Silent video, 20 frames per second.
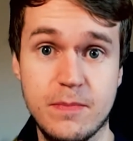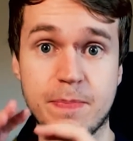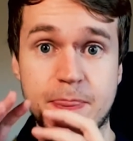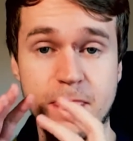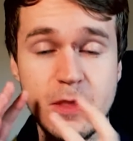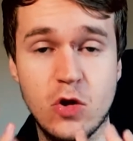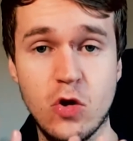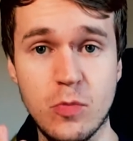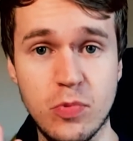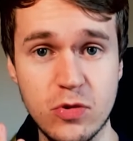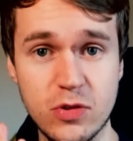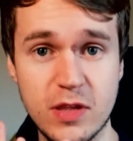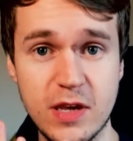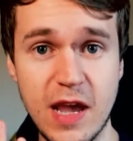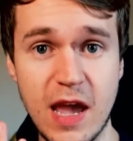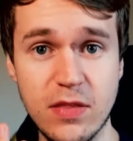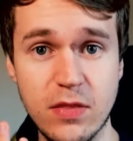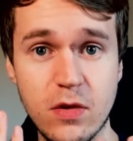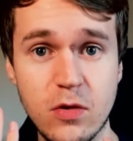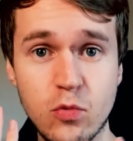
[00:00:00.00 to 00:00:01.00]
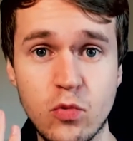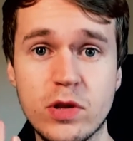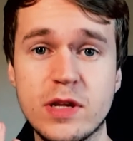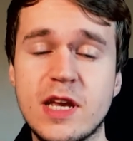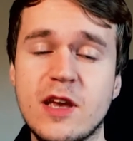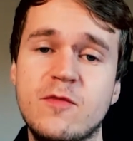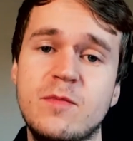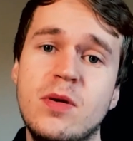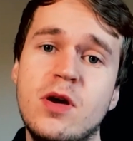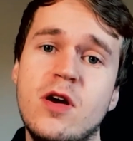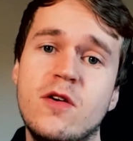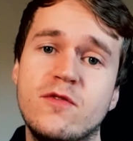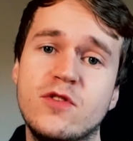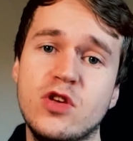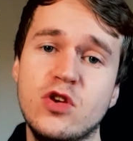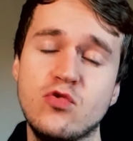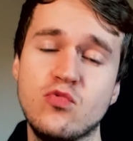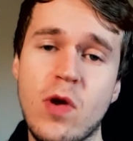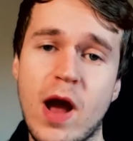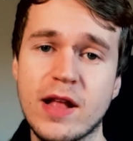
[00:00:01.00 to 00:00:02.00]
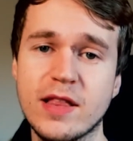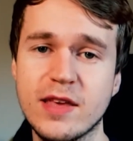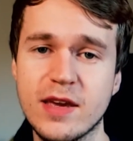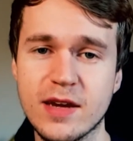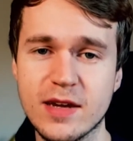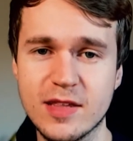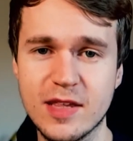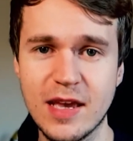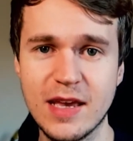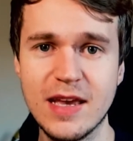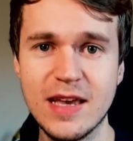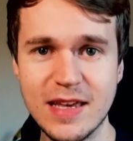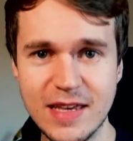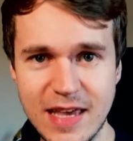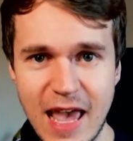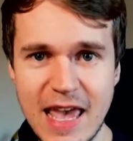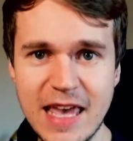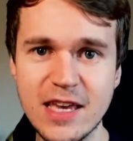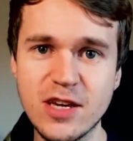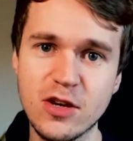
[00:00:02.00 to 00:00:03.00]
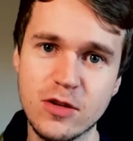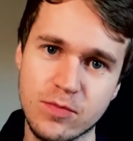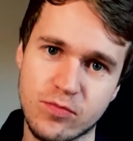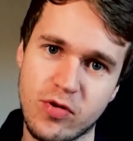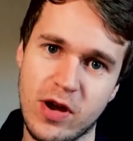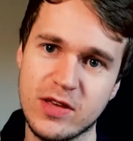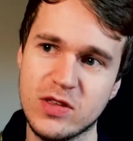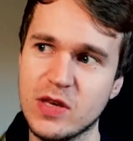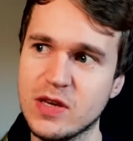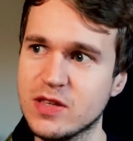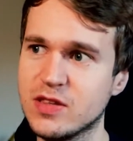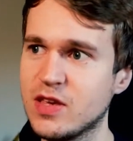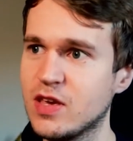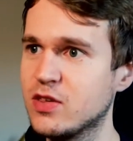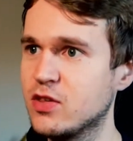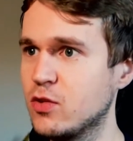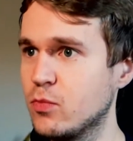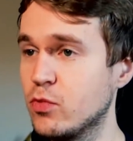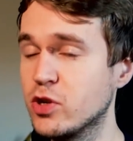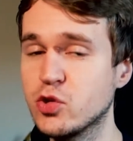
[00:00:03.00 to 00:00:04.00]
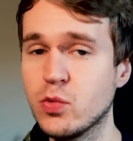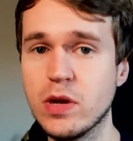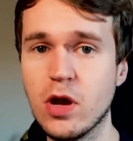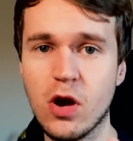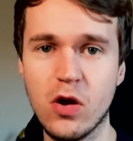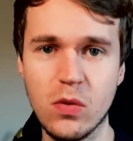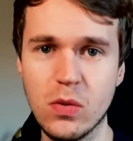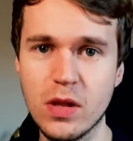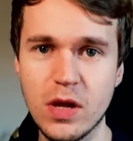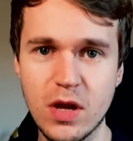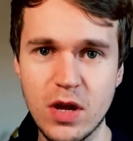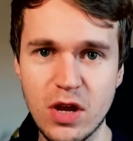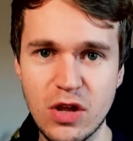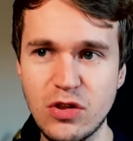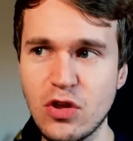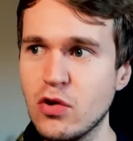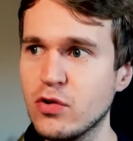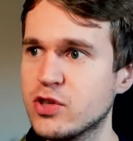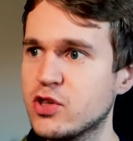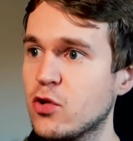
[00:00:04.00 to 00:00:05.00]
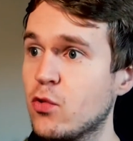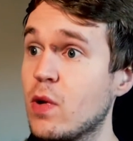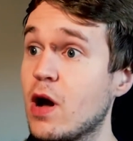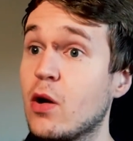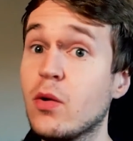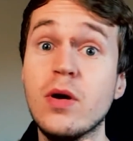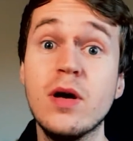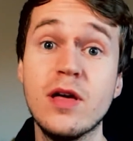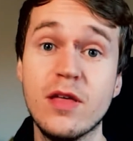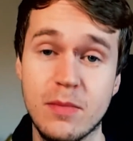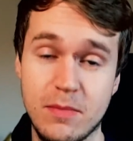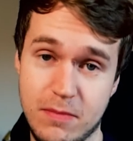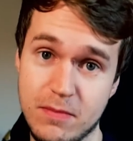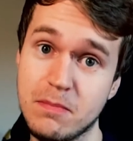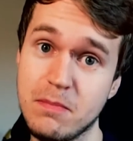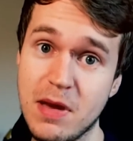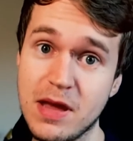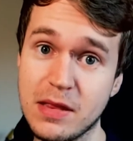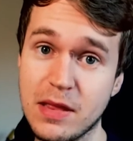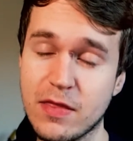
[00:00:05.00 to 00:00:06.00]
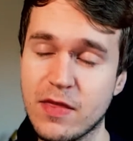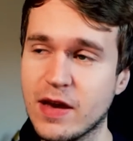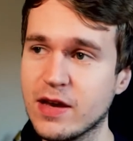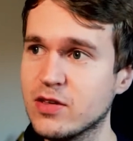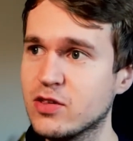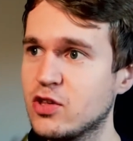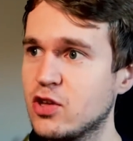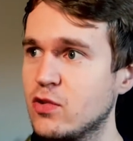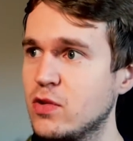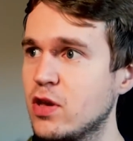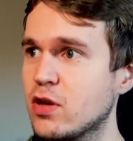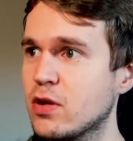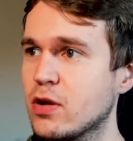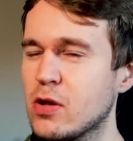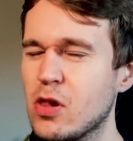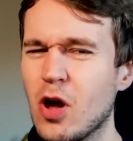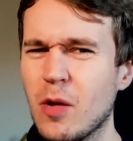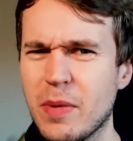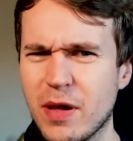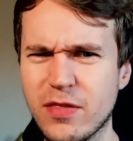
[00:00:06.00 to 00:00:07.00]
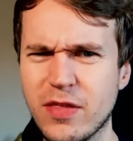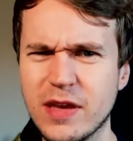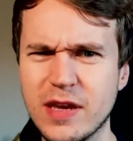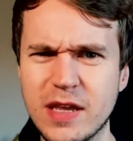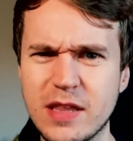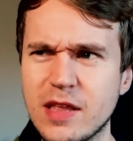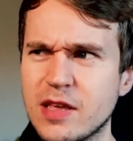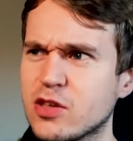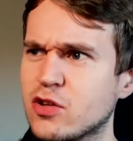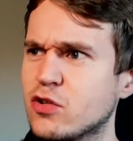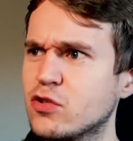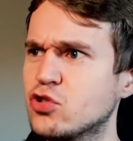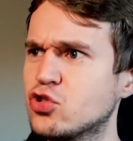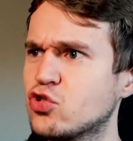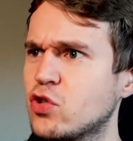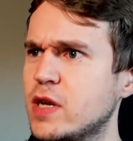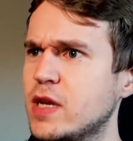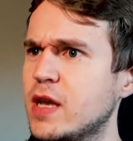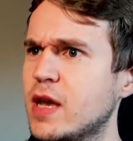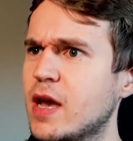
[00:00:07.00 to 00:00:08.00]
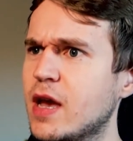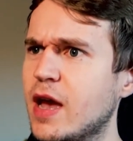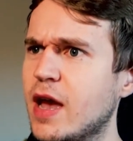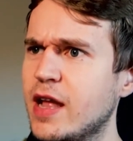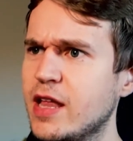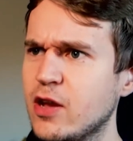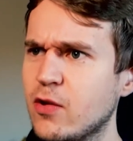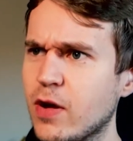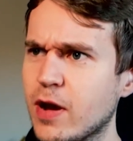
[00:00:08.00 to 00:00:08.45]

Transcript: coupled together, would give birth to Rangnick's gegen-pressing system, which we all know so well, mainly thanks to Jurgen Klopp, I think, in this country. Anyway,